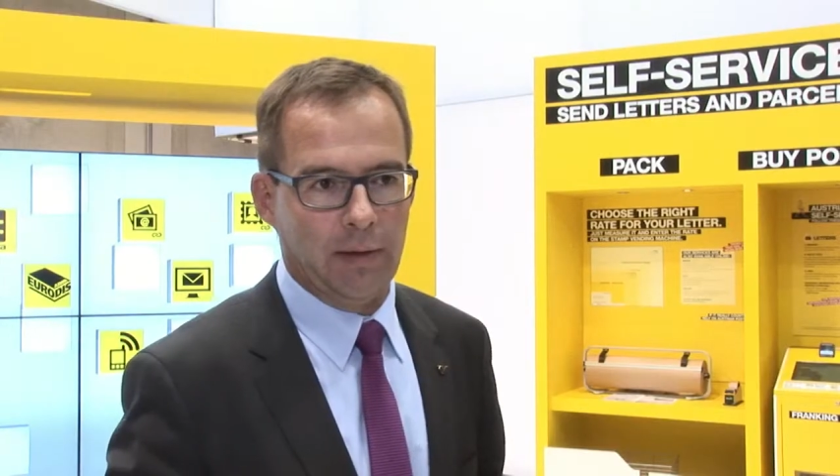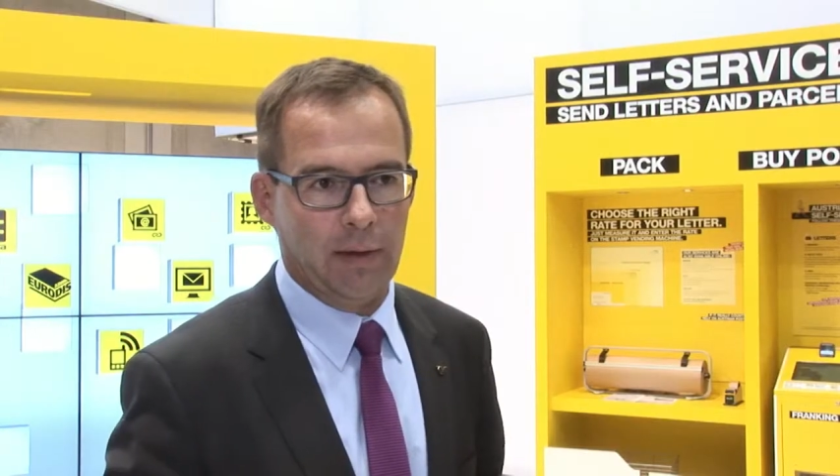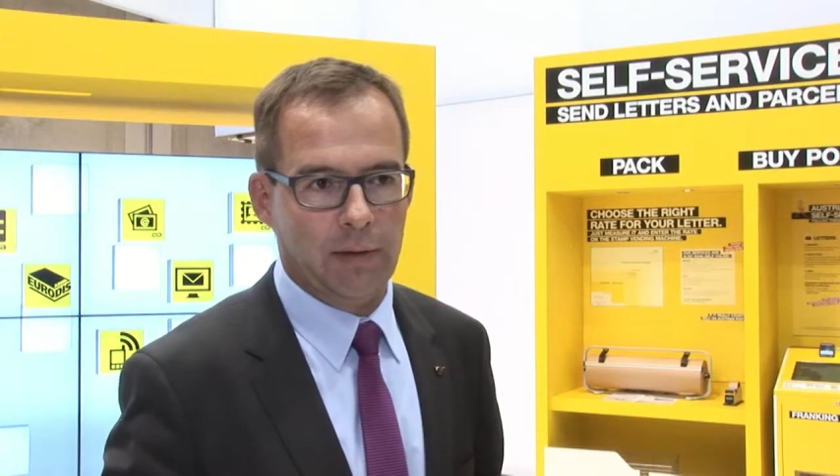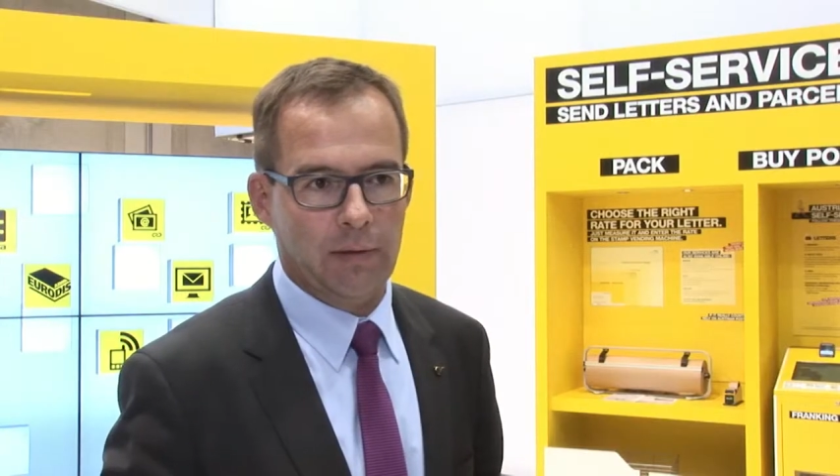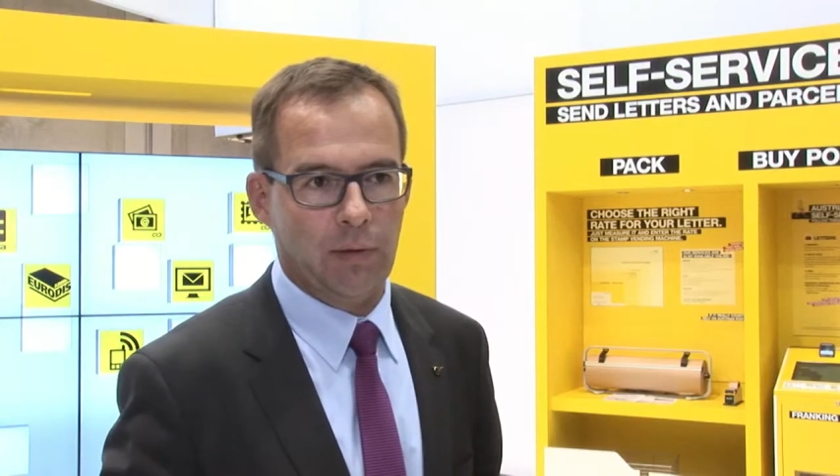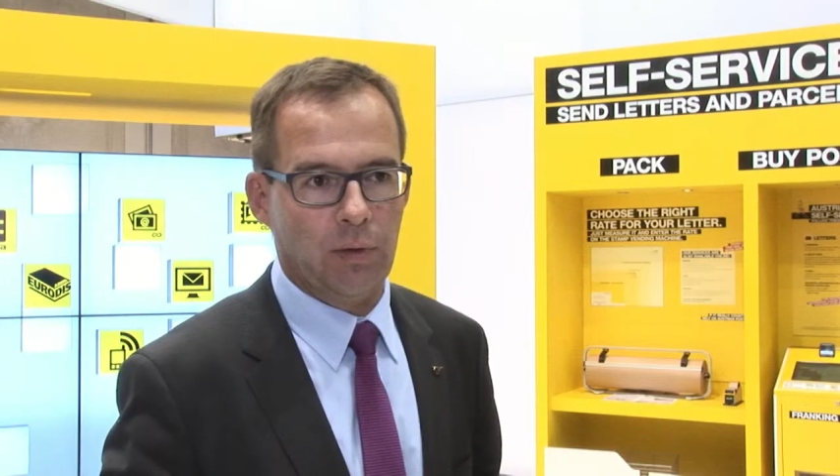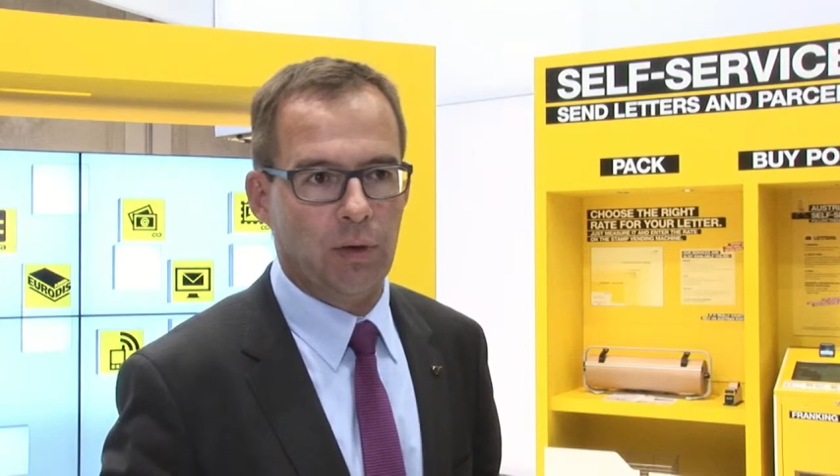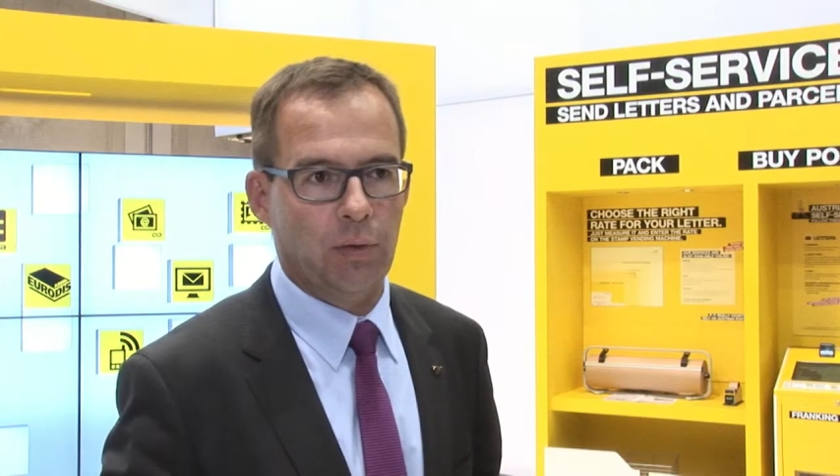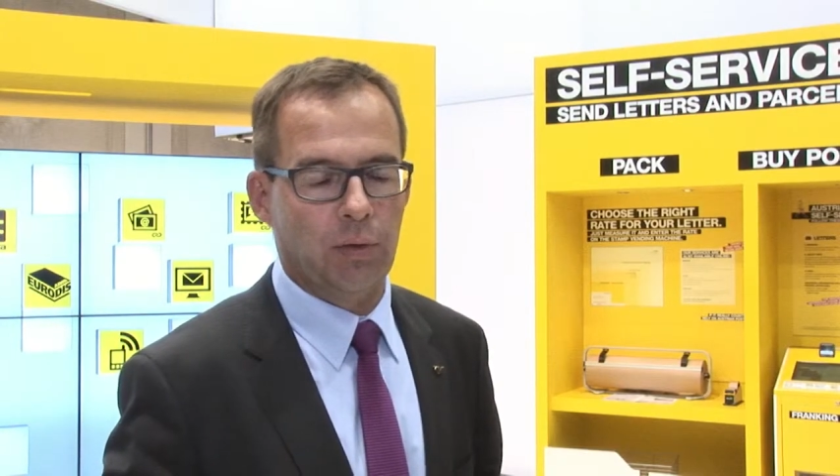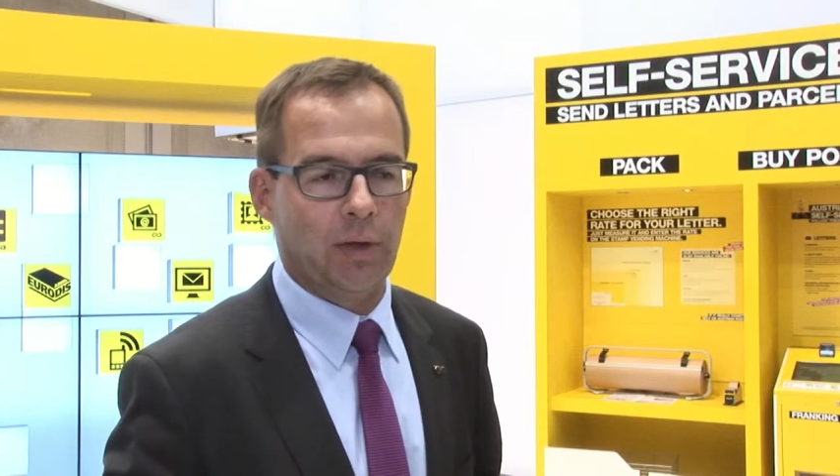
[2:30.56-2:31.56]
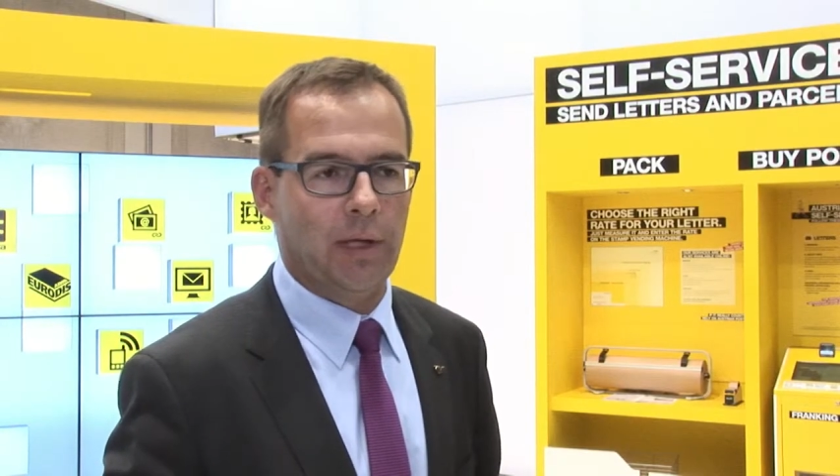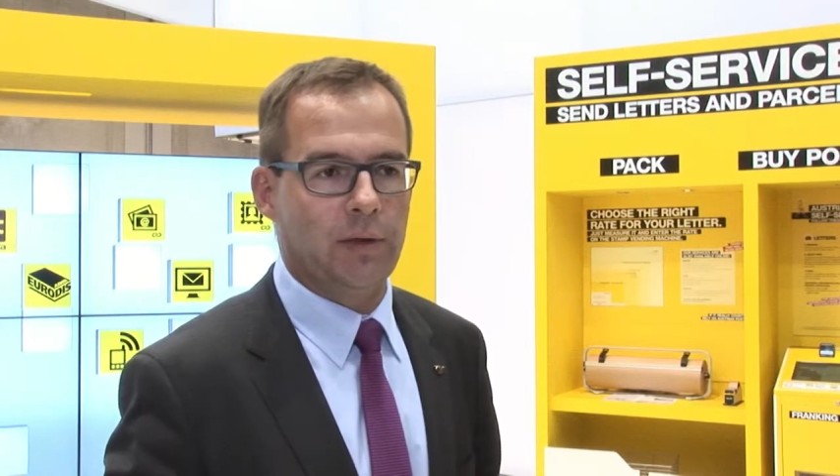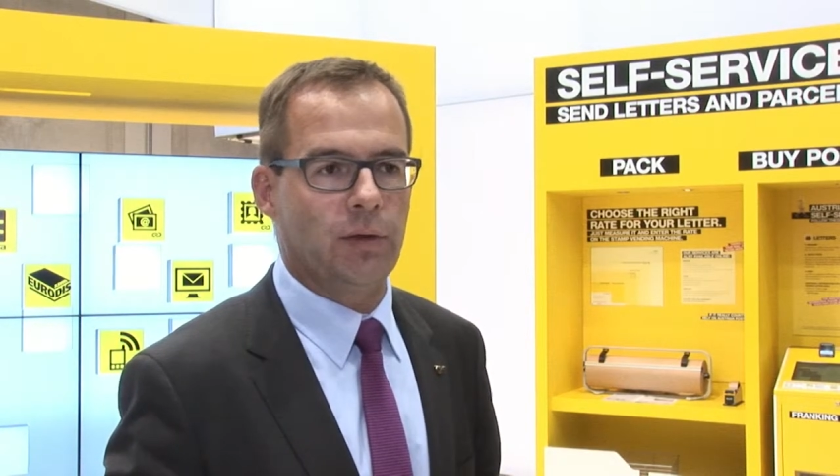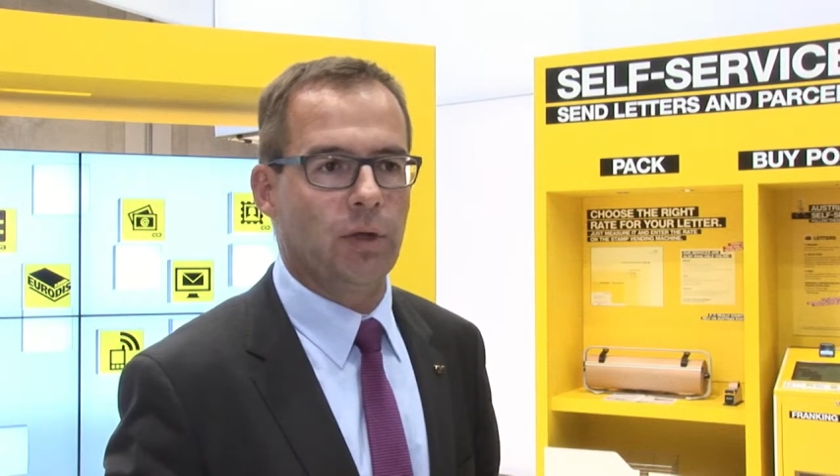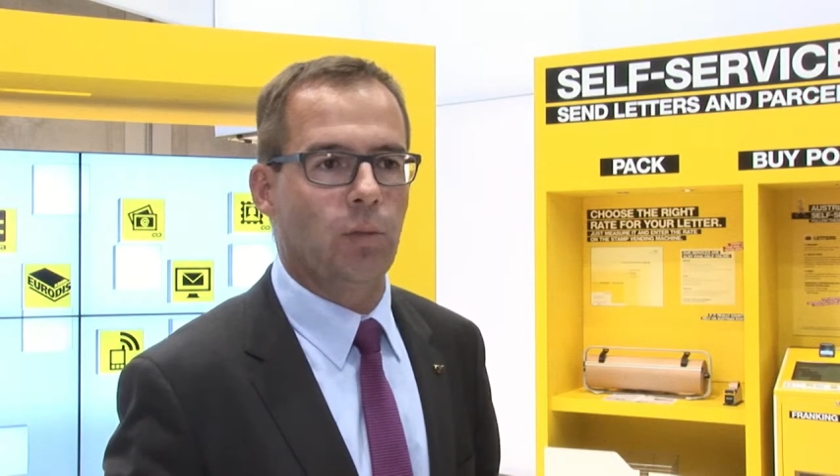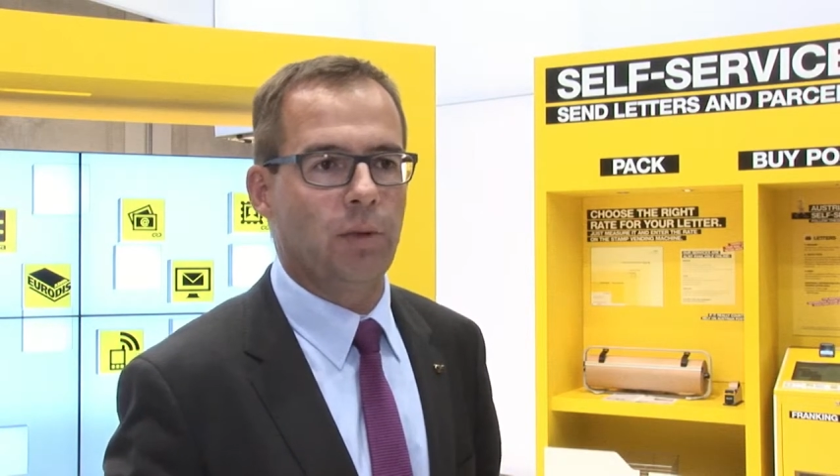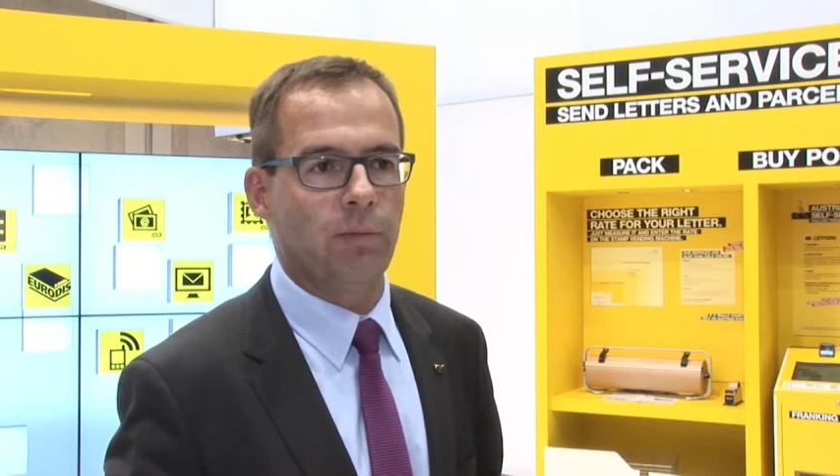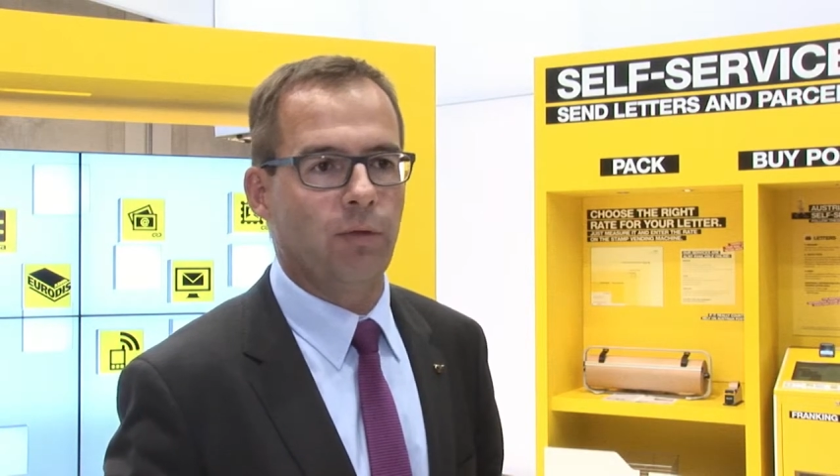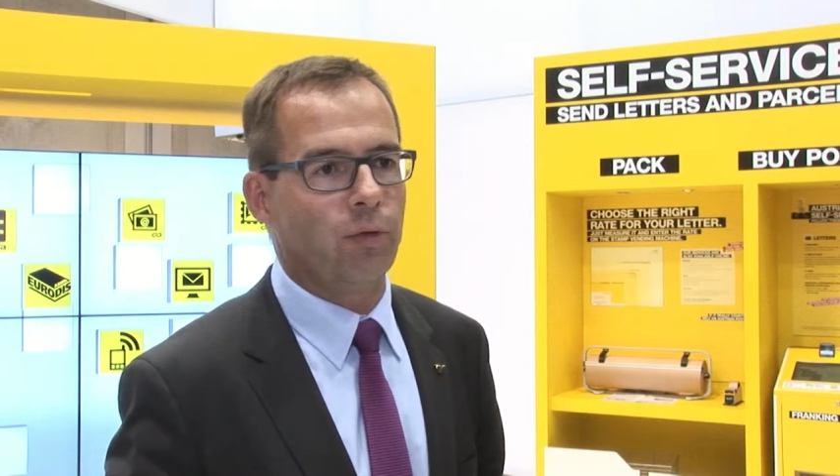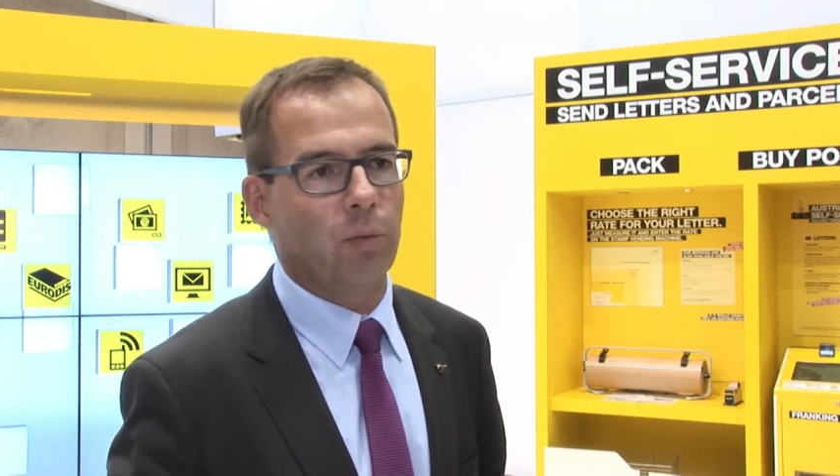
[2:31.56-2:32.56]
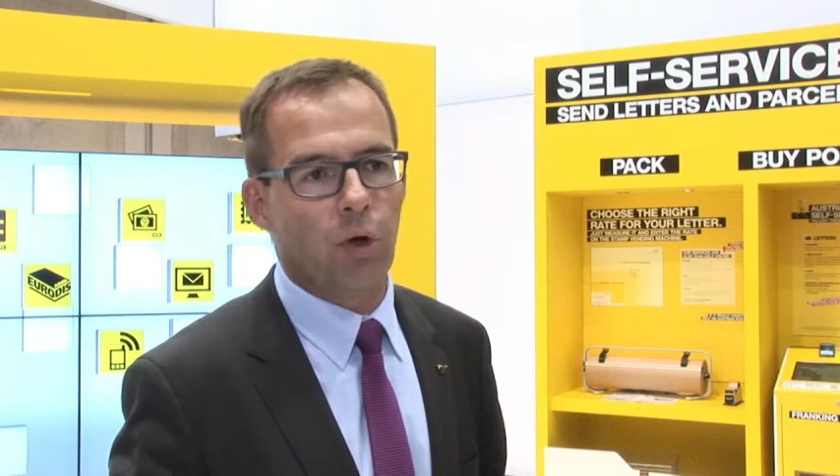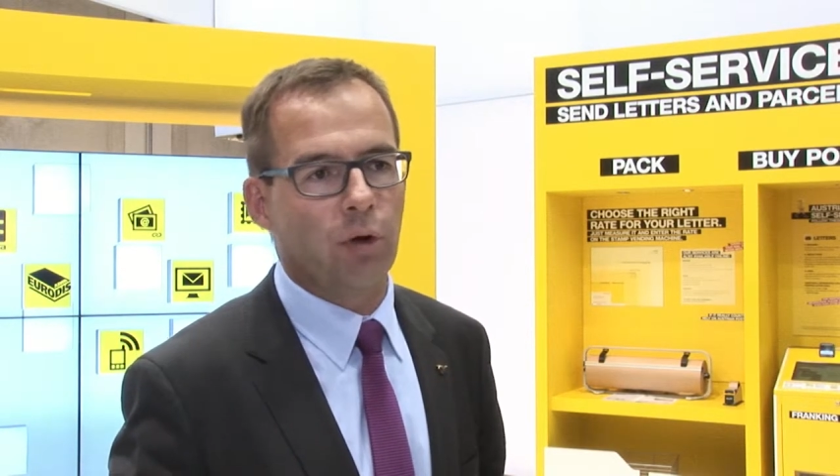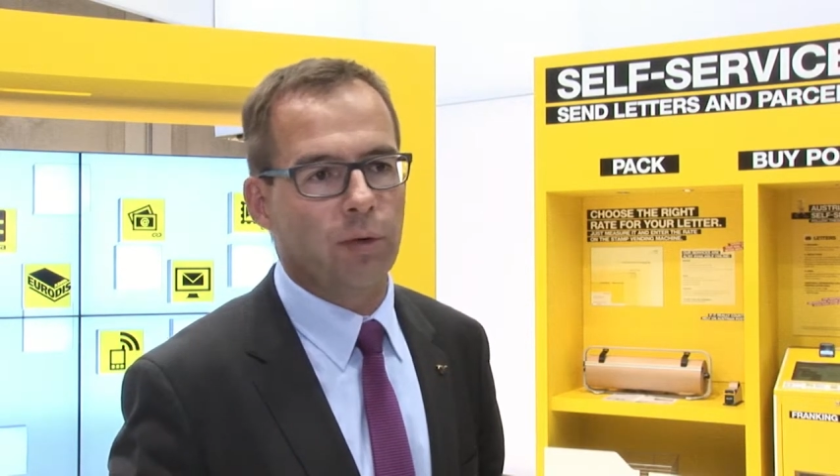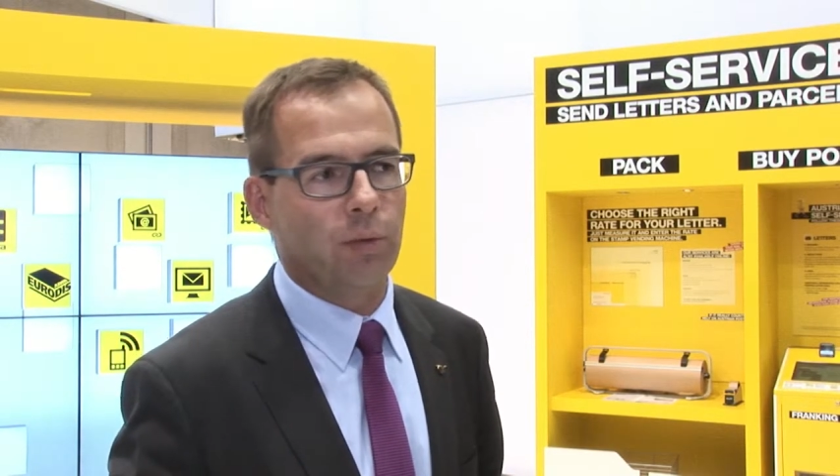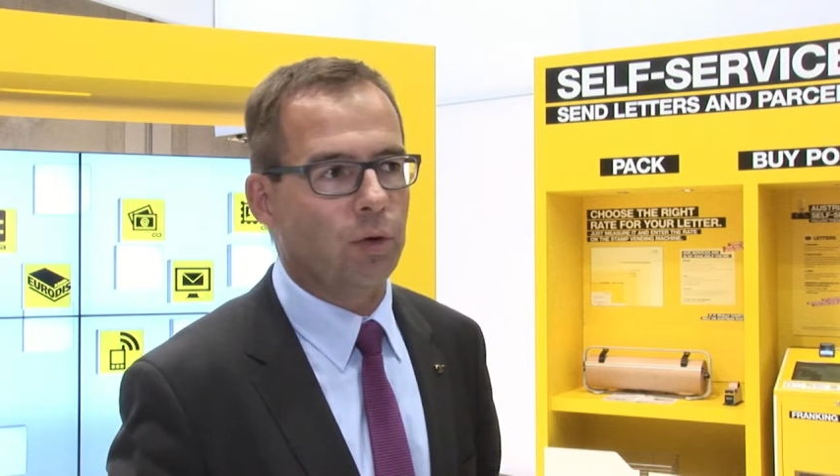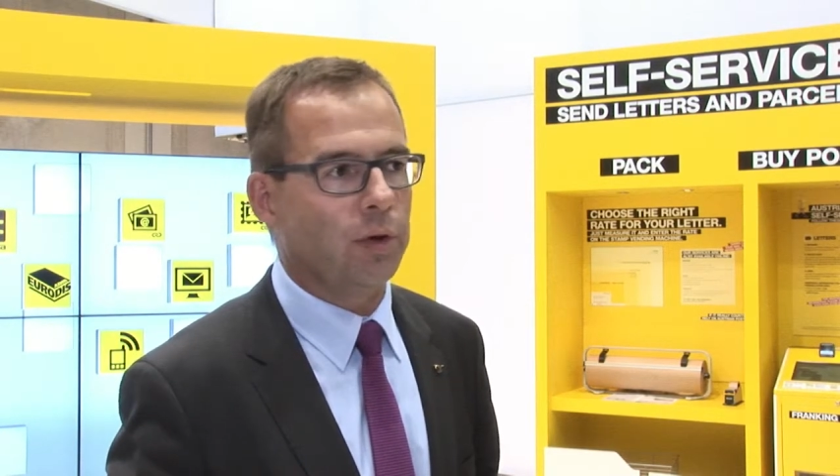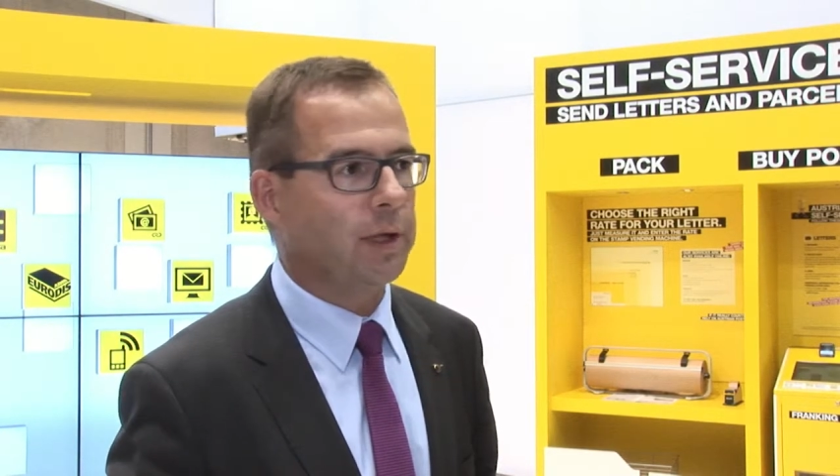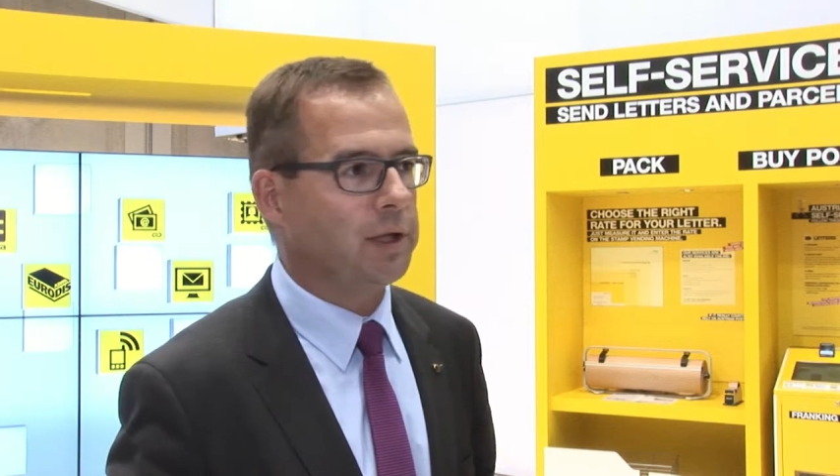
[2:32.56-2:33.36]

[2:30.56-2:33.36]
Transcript: Yeah? So you get to know people from all over the world.